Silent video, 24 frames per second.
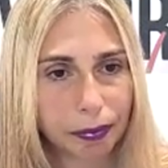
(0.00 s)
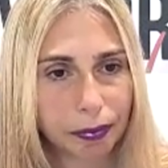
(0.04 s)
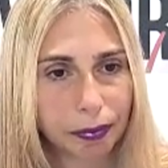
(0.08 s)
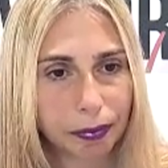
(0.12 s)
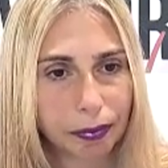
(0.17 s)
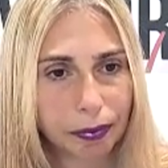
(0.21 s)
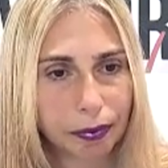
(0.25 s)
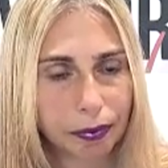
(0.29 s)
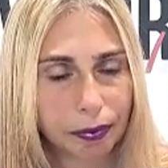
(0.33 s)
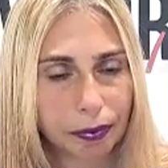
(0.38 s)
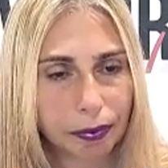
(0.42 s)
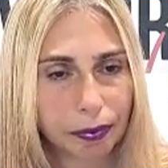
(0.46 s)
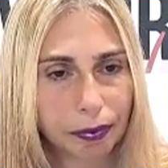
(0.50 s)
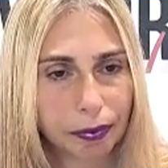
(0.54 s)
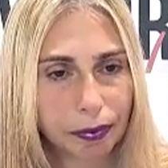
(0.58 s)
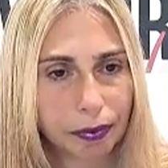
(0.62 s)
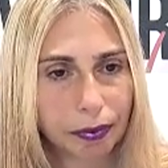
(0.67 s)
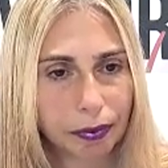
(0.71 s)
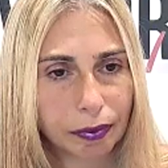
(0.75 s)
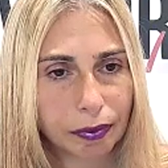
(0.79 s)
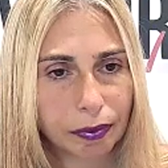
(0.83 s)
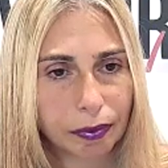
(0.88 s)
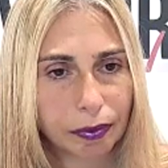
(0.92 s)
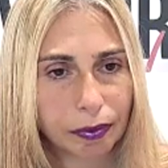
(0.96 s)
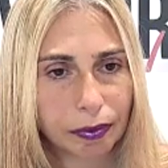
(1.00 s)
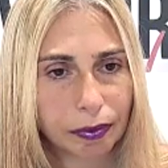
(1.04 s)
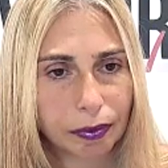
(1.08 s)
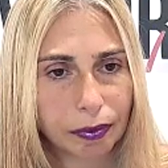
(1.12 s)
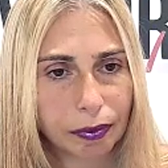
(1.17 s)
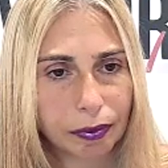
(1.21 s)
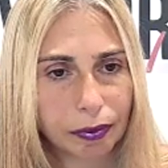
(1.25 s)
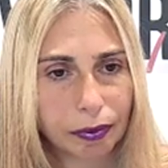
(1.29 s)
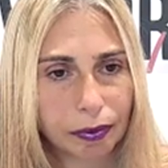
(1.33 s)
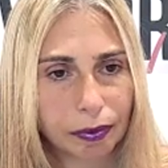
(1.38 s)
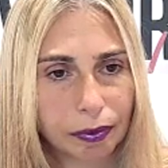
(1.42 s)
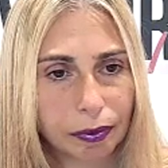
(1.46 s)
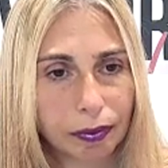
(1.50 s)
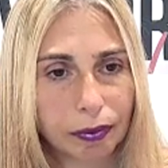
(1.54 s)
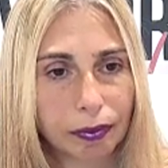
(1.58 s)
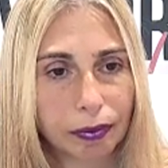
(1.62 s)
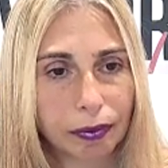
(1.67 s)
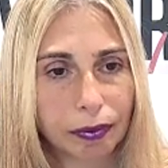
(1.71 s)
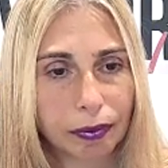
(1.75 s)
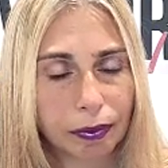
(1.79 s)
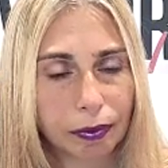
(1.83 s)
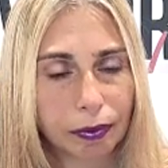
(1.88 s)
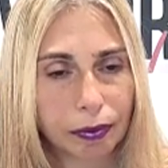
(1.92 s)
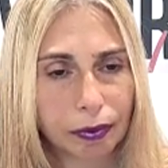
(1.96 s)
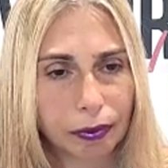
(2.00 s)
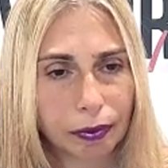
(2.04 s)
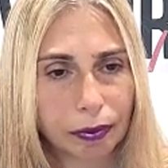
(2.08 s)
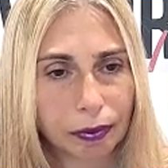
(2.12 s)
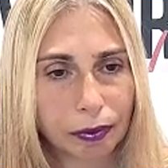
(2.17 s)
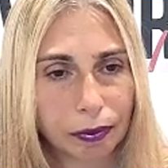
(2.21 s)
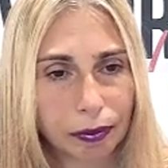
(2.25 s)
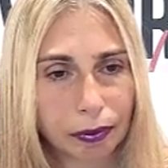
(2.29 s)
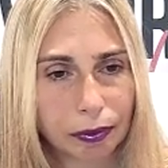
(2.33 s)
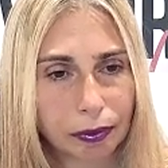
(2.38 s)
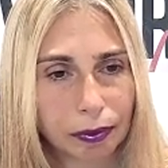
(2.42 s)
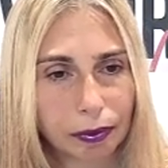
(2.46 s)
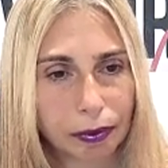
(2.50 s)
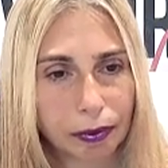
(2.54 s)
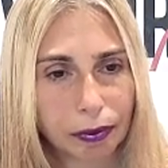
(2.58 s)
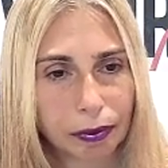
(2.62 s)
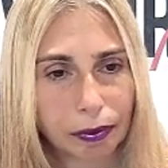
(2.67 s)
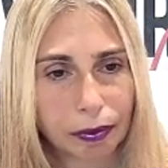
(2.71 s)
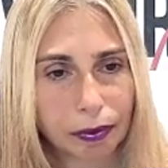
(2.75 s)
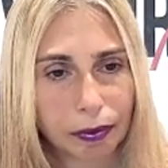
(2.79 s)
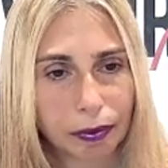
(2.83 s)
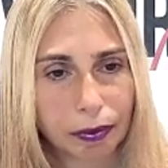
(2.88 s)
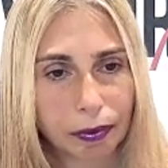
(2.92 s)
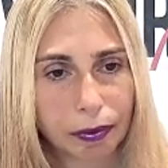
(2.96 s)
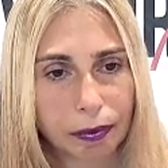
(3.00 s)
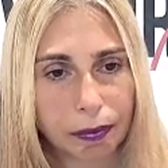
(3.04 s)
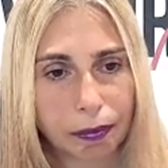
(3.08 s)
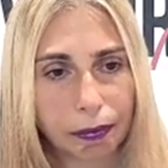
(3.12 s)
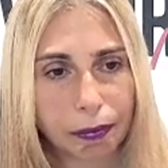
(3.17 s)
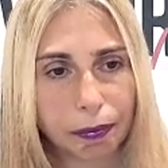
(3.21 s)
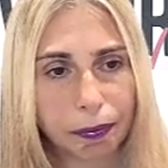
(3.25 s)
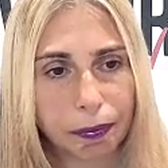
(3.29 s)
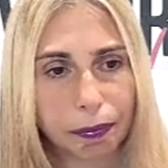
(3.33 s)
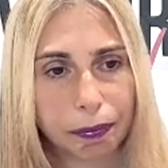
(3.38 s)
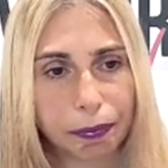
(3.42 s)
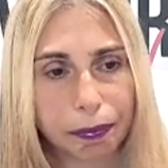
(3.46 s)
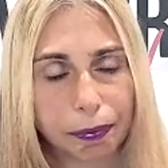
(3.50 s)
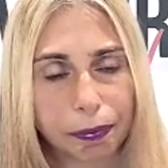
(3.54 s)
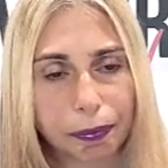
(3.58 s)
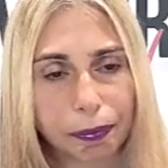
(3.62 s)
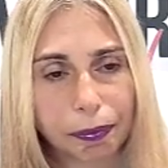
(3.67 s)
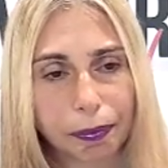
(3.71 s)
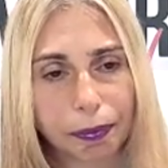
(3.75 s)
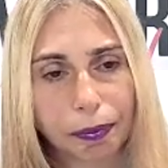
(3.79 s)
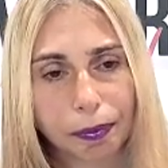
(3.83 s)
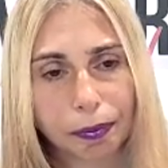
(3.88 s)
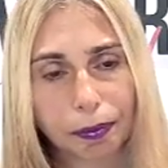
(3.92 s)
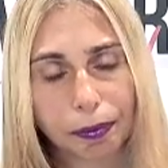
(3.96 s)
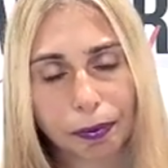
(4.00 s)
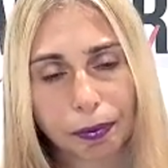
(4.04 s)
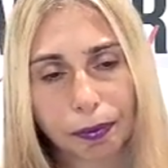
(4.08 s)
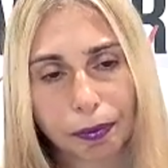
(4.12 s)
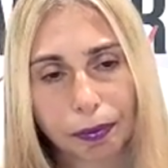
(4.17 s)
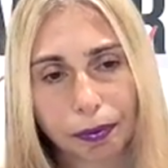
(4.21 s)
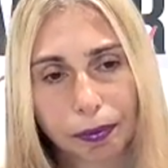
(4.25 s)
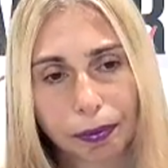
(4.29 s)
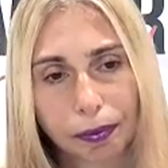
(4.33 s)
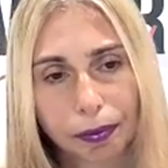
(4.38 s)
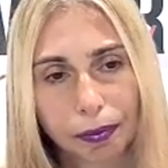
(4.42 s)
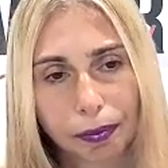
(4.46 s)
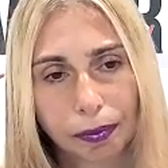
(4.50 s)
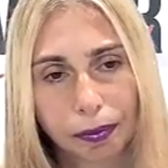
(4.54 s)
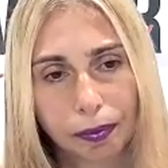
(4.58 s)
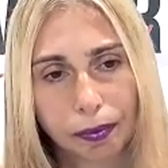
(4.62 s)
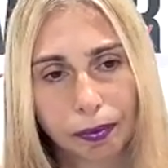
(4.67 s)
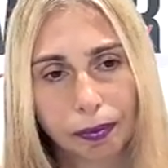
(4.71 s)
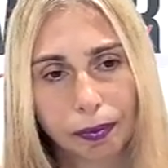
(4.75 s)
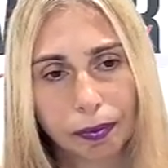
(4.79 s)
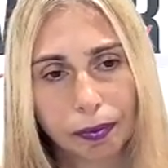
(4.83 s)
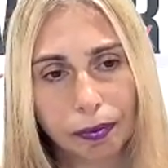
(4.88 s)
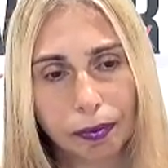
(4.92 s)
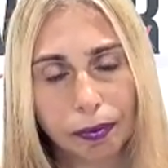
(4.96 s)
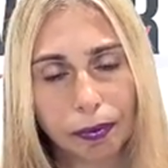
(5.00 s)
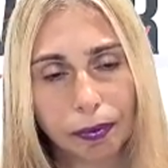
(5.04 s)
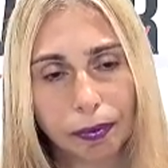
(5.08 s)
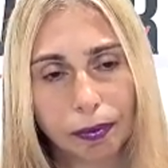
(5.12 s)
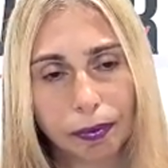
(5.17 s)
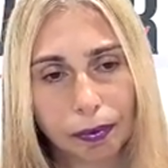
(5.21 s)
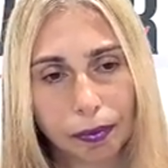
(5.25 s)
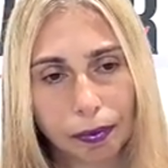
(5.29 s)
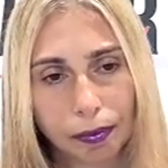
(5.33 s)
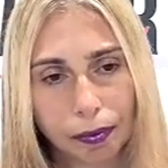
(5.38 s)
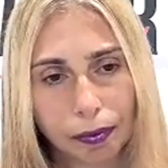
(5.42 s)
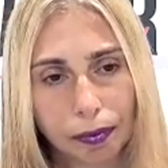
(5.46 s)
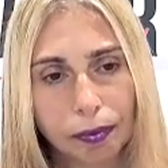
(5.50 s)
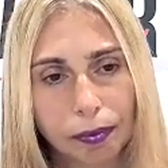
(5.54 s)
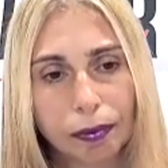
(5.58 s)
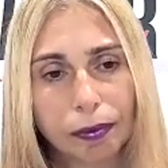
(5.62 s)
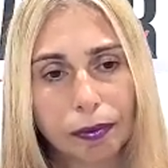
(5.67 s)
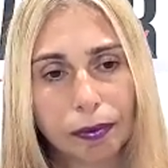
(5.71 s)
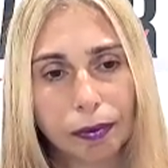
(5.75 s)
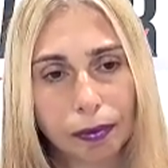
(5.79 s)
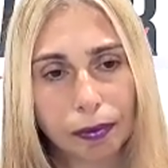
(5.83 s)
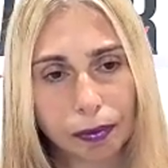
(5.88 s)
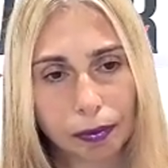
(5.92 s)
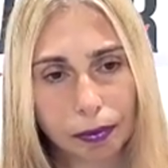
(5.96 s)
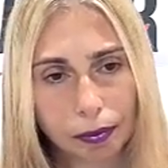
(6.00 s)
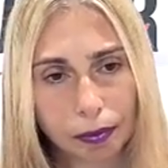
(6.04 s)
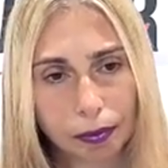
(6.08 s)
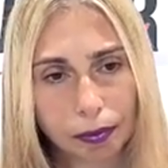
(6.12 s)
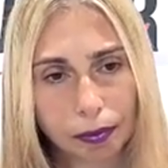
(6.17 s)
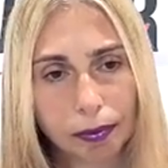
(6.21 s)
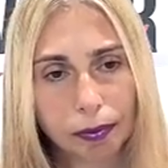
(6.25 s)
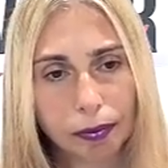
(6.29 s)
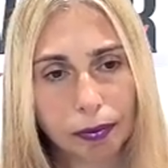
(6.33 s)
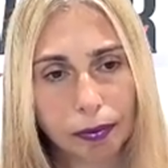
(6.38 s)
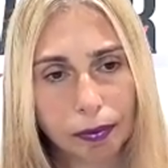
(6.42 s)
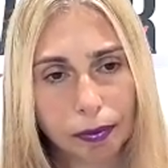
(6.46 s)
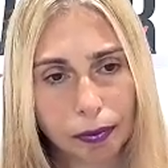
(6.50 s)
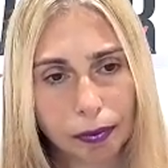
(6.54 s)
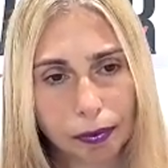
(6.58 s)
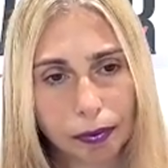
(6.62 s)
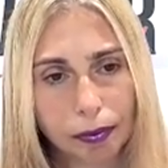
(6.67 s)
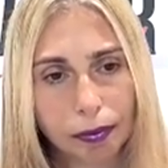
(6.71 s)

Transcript: This person isn't speaking.